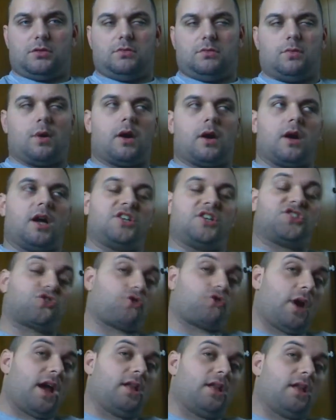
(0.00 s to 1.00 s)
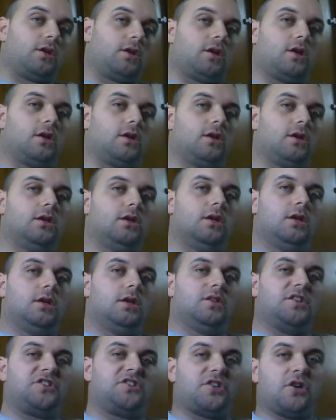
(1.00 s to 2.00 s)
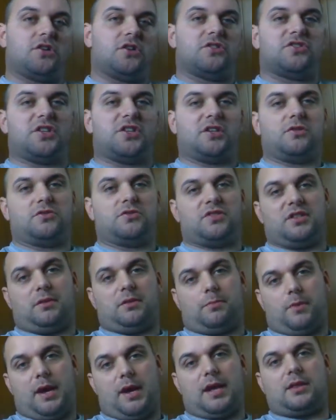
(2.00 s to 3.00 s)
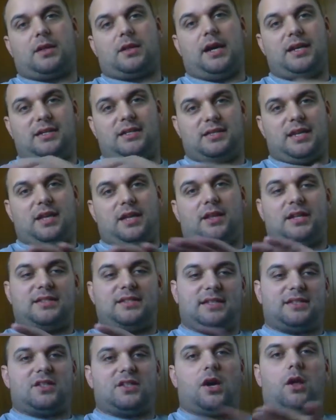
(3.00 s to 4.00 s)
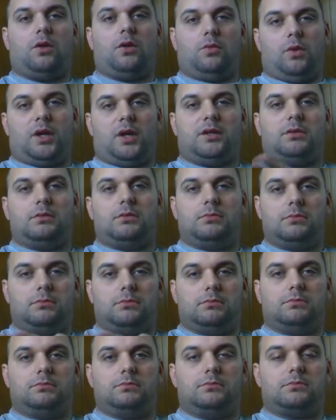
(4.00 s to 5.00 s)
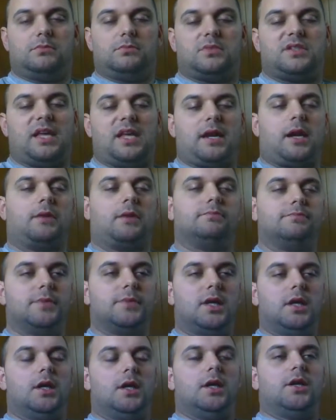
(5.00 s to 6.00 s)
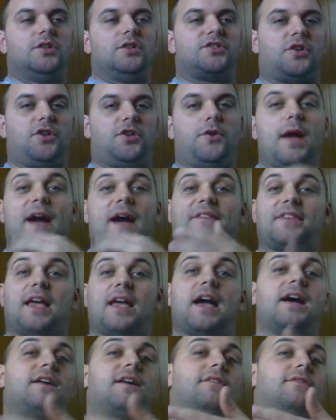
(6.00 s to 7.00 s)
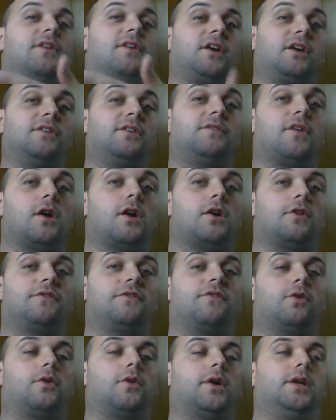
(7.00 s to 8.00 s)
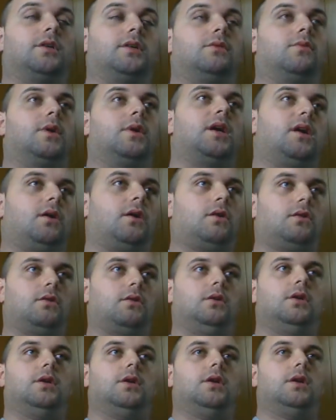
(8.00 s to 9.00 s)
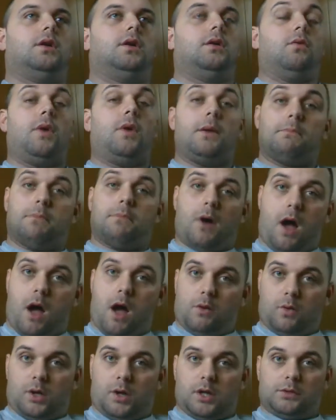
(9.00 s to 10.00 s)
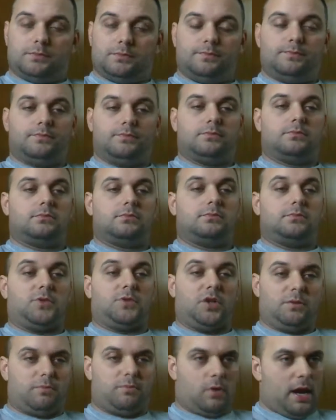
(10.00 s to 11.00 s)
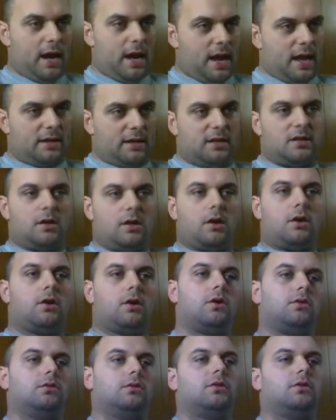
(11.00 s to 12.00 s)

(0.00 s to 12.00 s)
where a trailer, the turn signals and the brake lights, tail lights, it's all one setup. So you have to have a converter for it. Well, went and bought one, good brand and all.